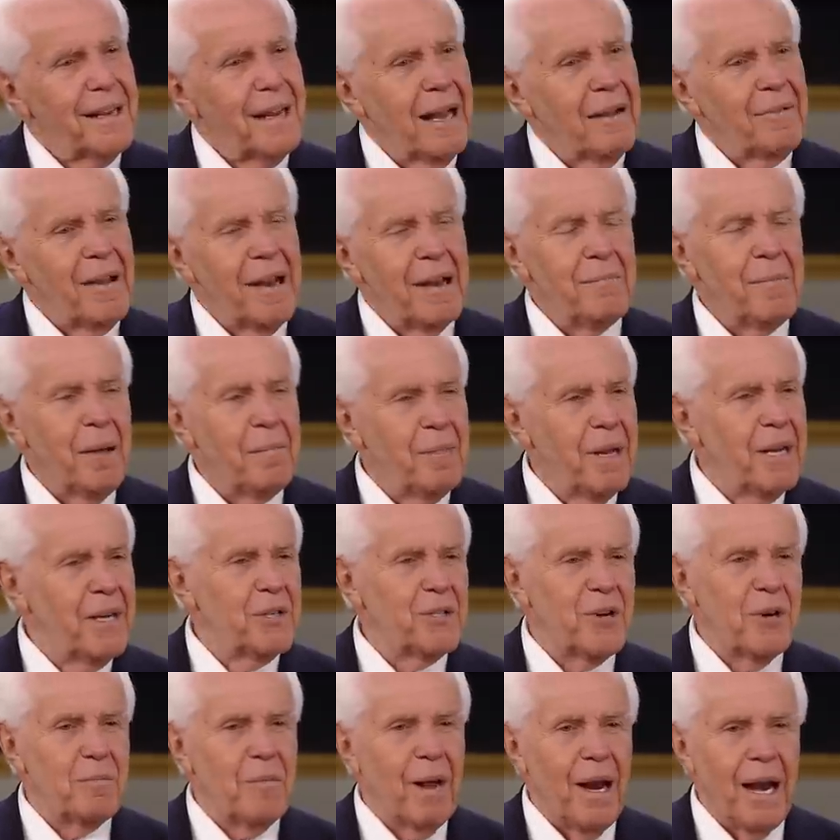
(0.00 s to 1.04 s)
I've had my
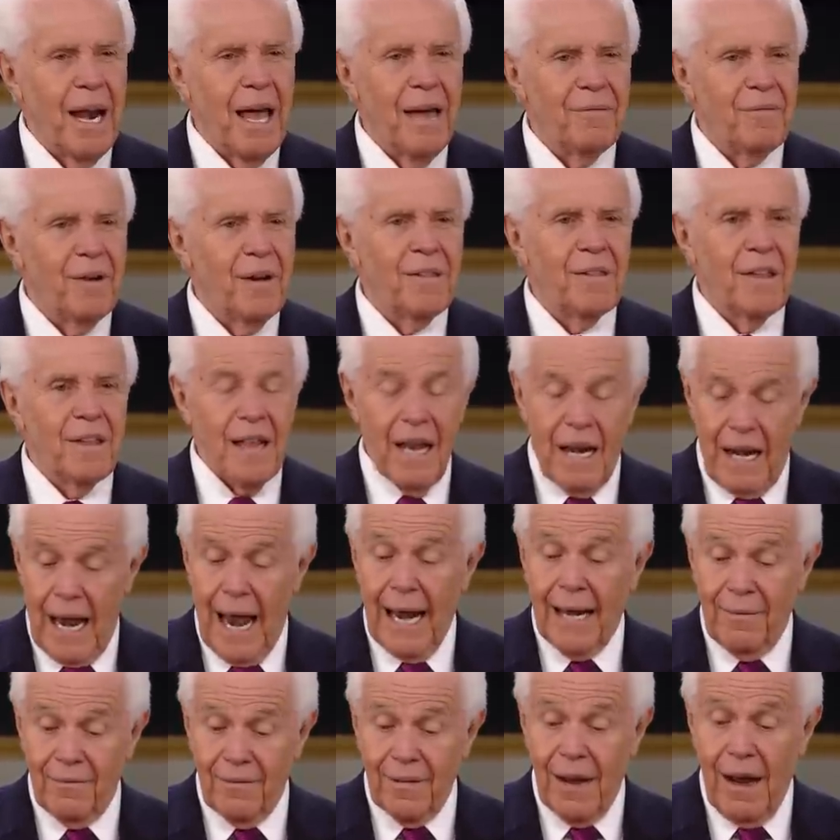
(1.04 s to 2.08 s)
ministry in my life under the
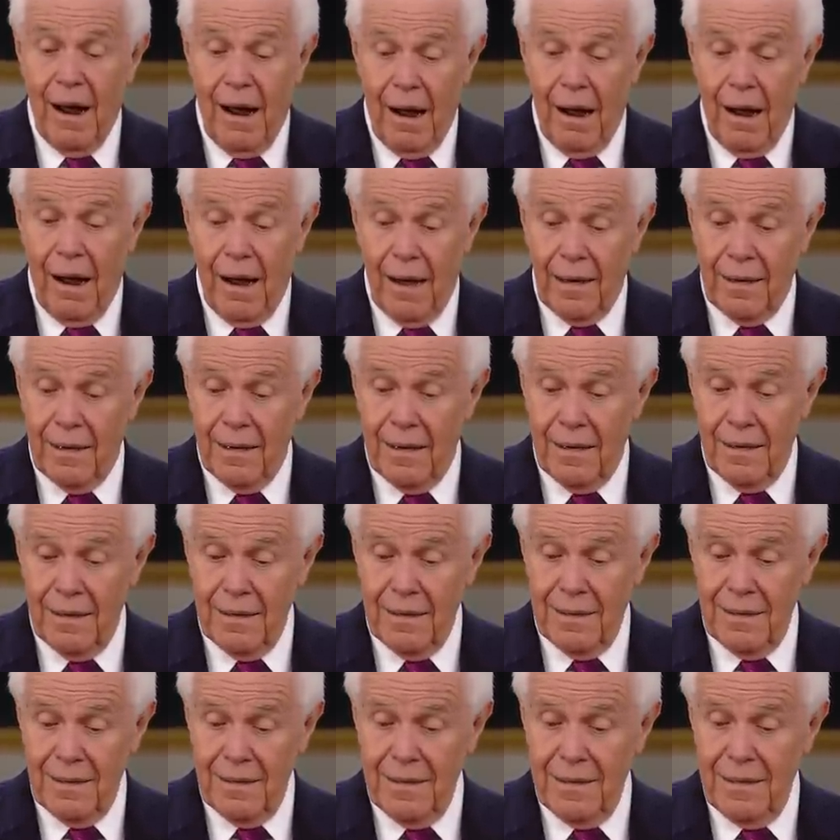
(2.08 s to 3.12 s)
light of God.
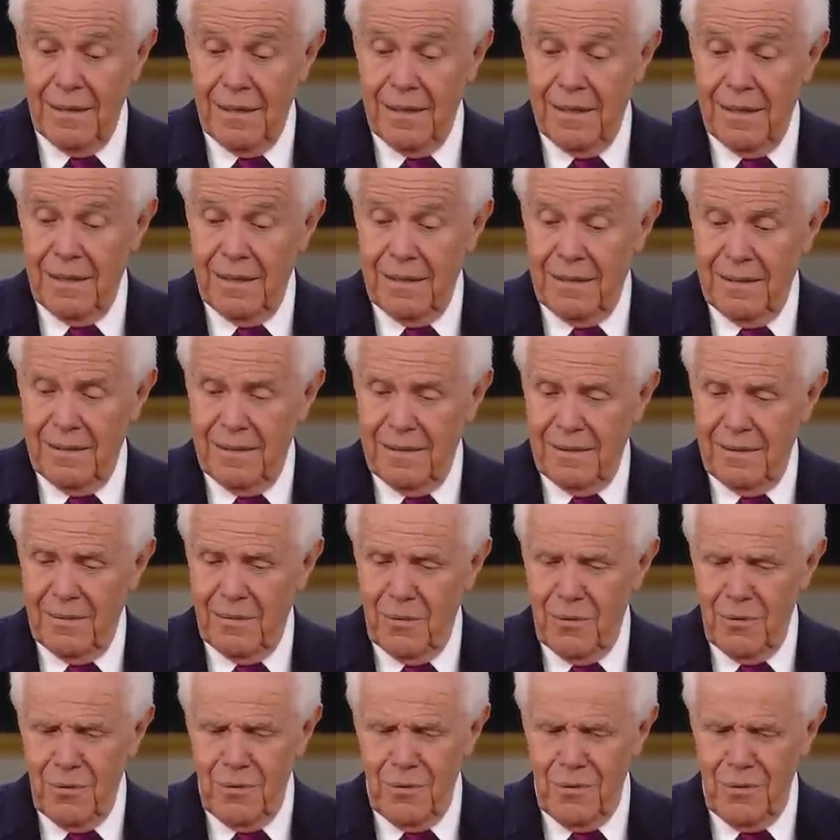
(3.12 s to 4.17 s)

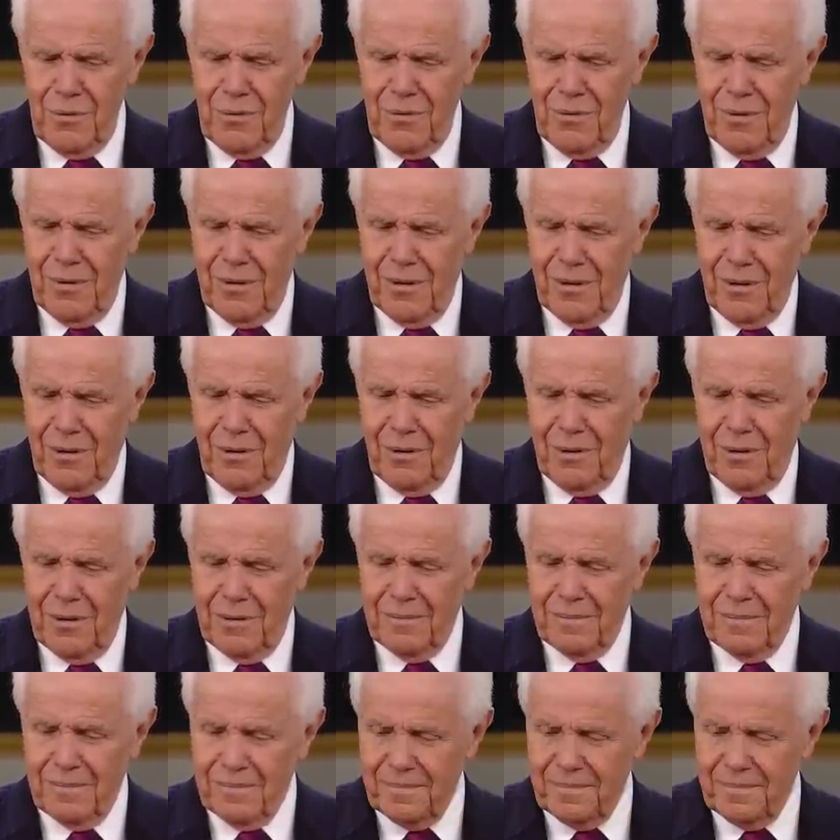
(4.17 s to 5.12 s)
Whoo, Lord.